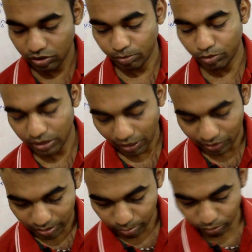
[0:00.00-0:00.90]
Suppose I
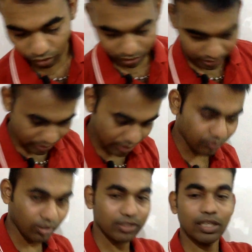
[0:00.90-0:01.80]
will remove all the 3
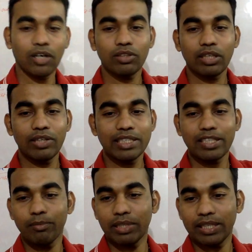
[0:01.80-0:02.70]
balls now. Now it is
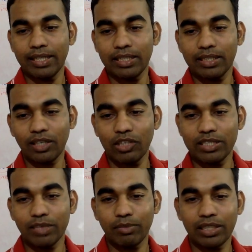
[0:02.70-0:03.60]
empty, right? Now it
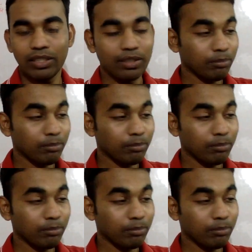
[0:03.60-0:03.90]
is empty.